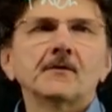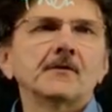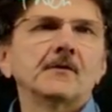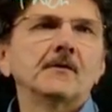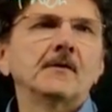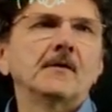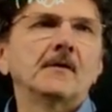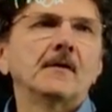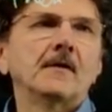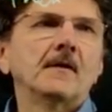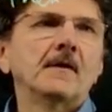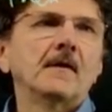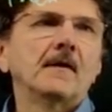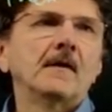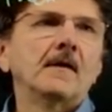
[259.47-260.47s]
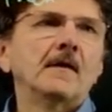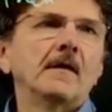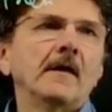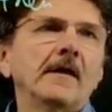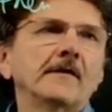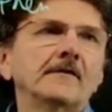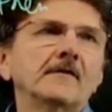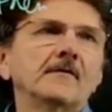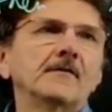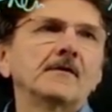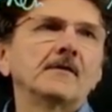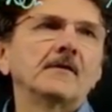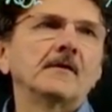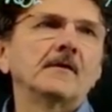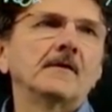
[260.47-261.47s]
to x of
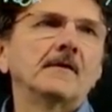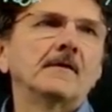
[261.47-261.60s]
0.